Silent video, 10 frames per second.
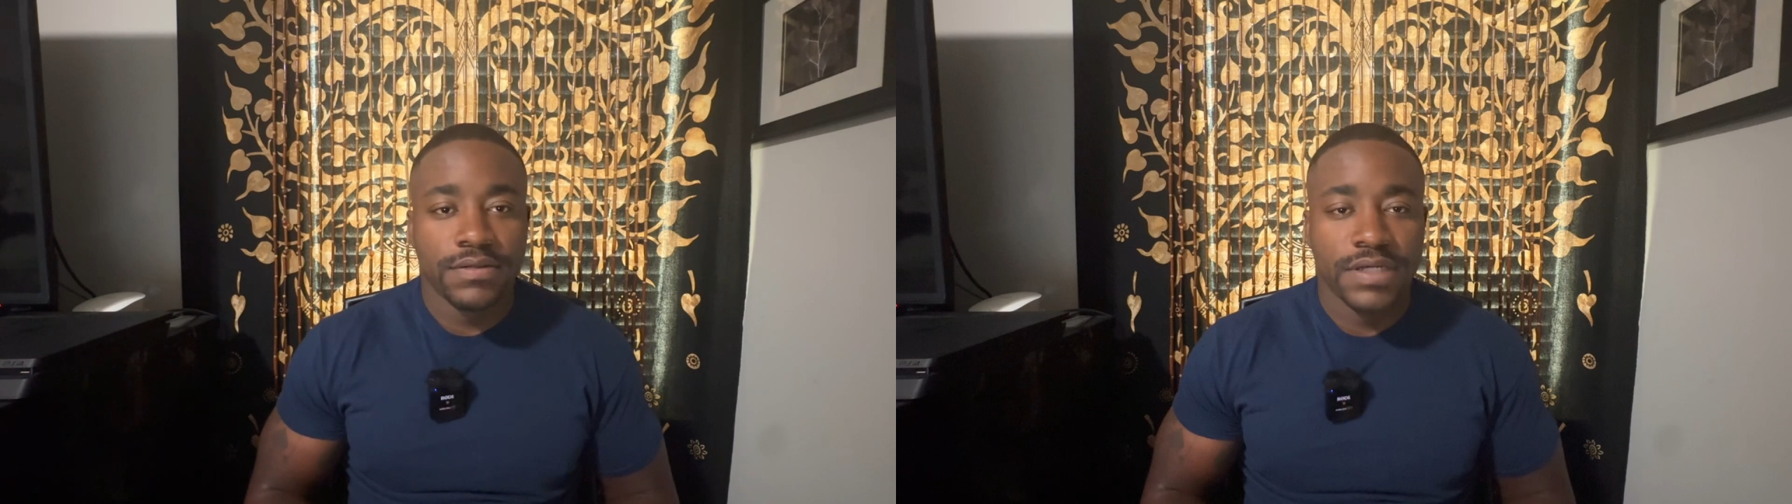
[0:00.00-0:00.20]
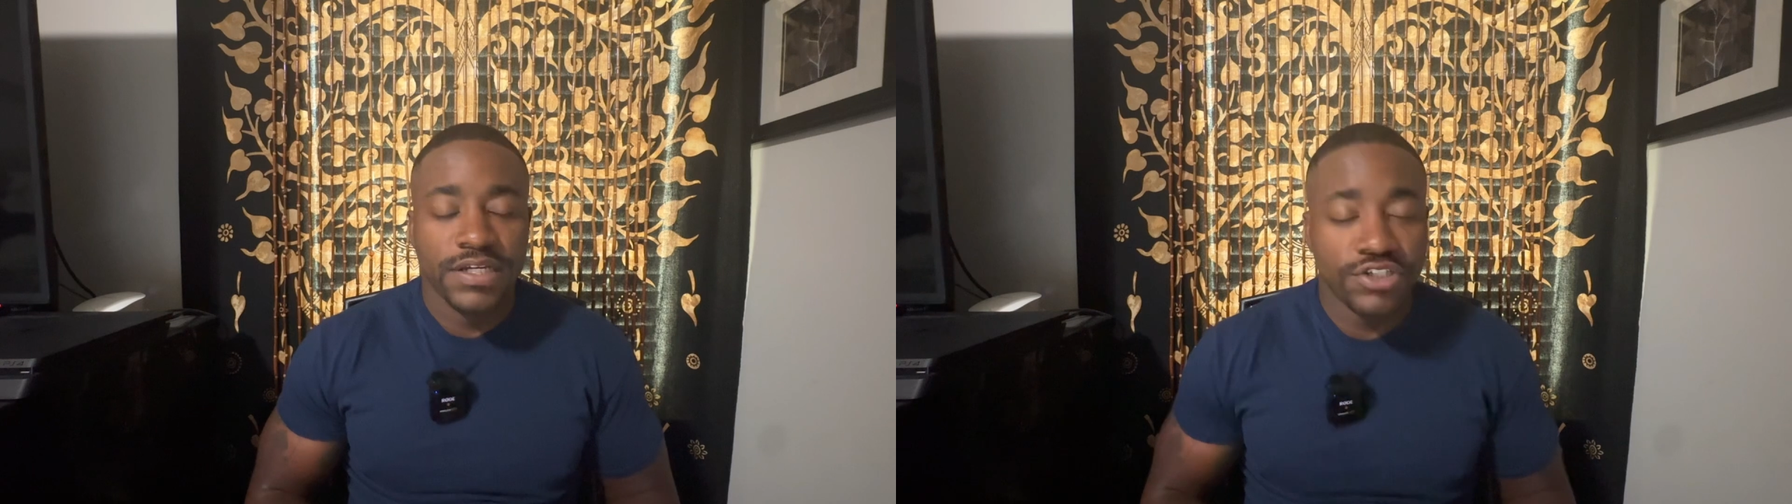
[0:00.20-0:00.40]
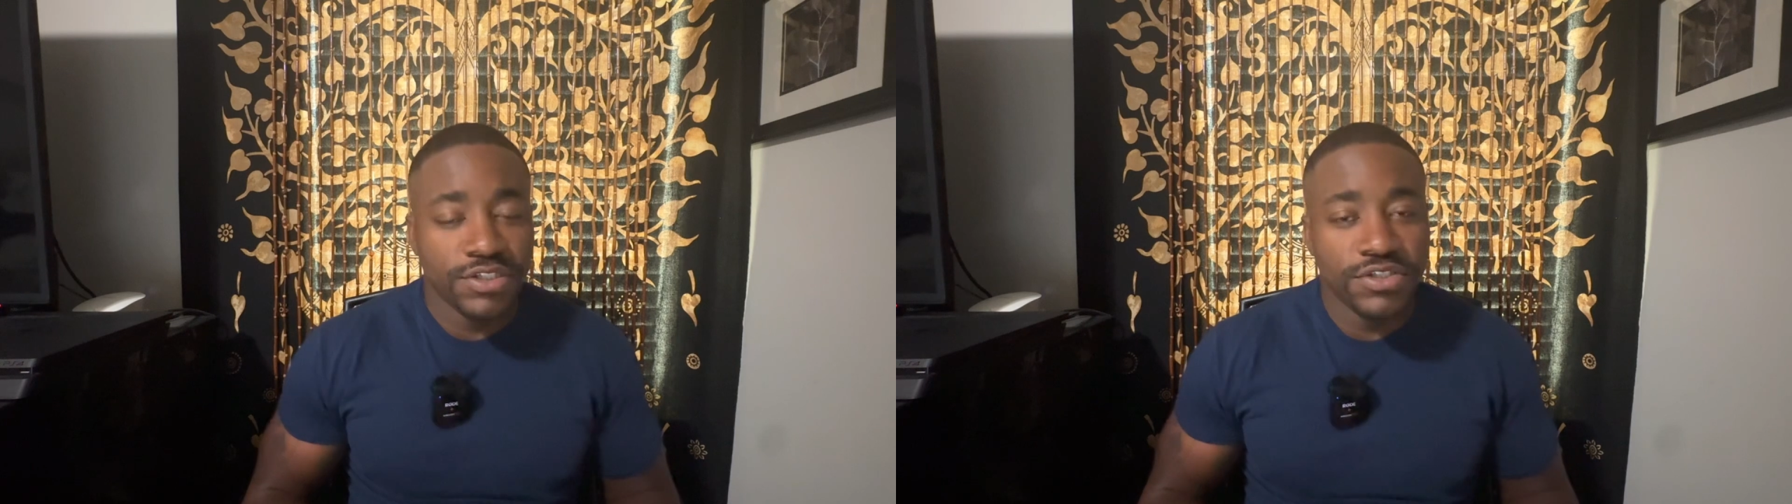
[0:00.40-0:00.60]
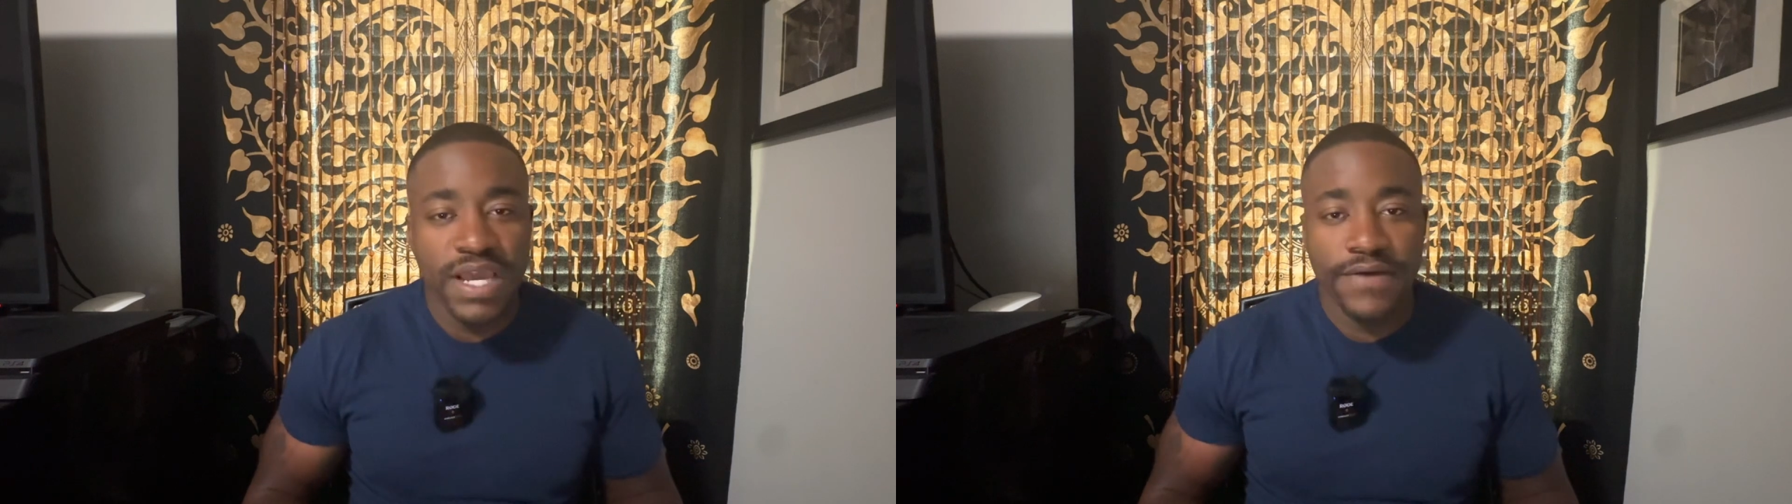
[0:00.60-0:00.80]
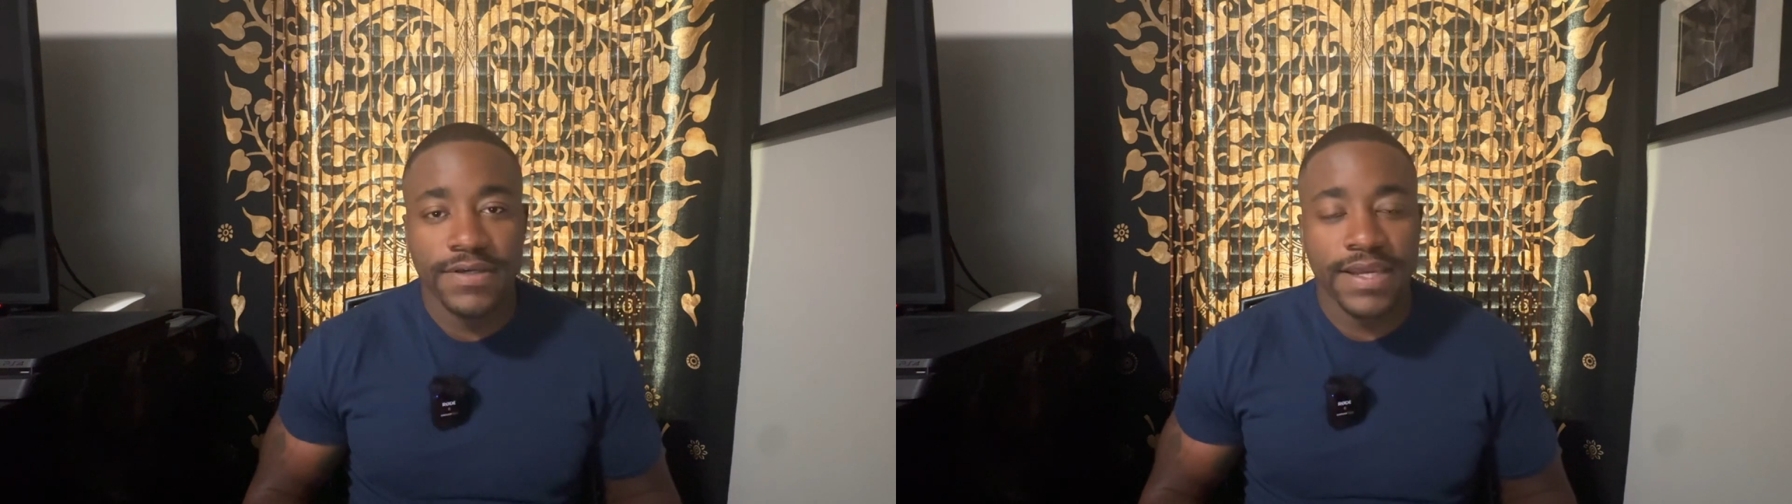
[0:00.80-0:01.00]
It's just you
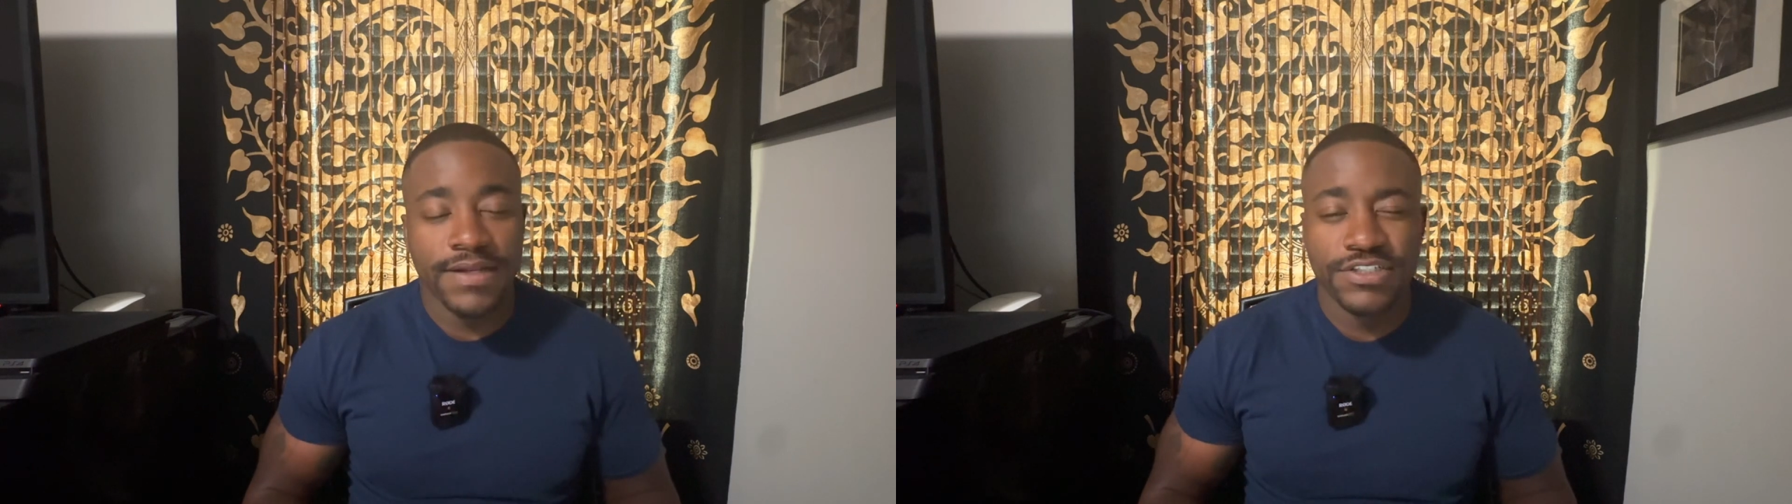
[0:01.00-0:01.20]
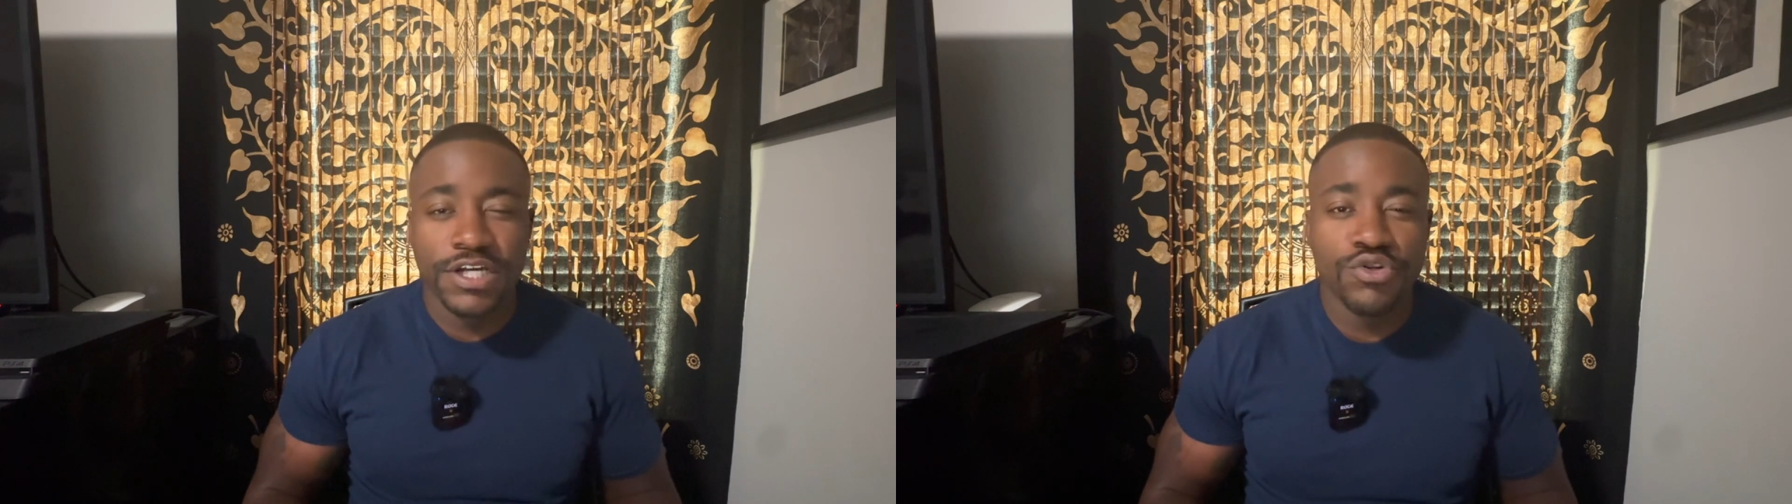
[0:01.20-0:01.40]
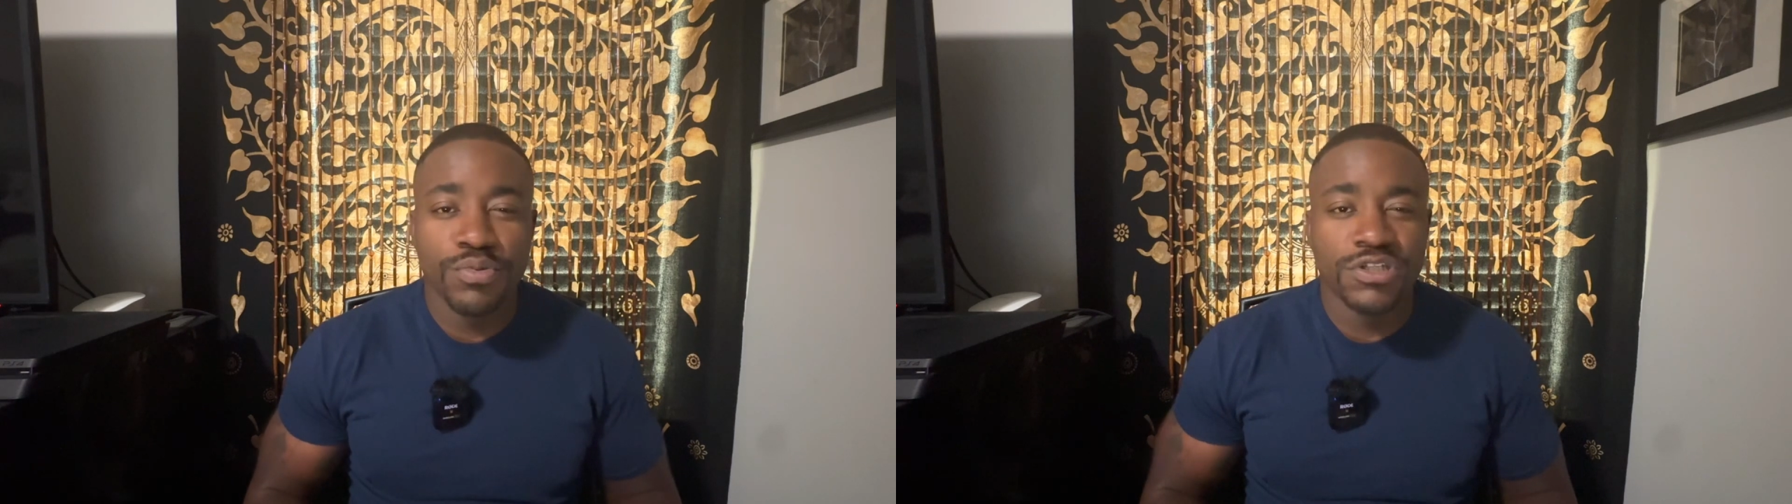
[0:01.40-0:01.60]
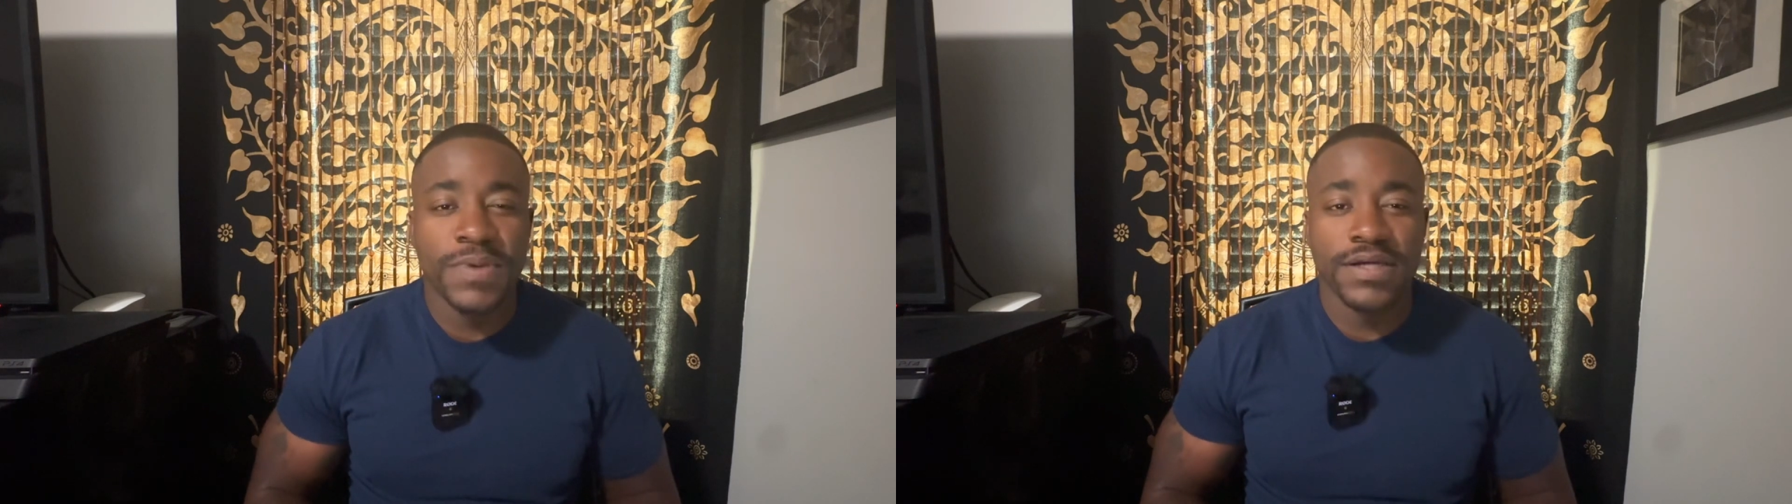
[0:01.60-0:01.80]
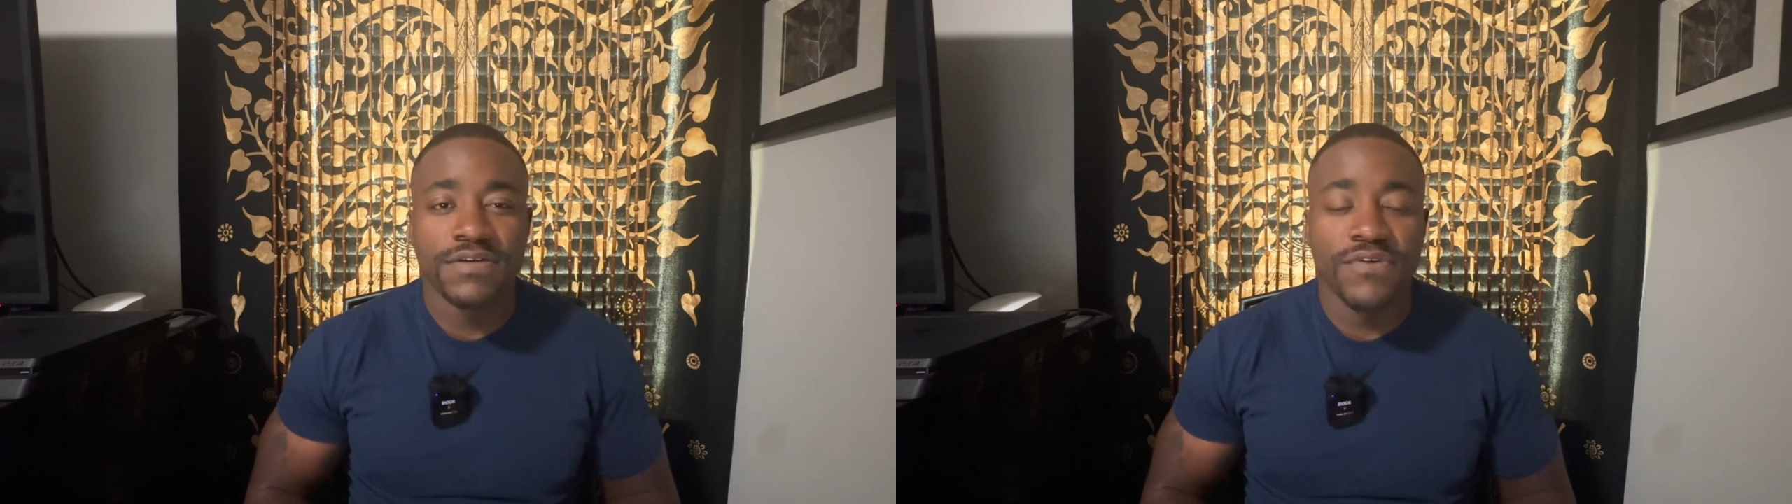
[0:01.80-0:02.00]
have to kind of change your perspective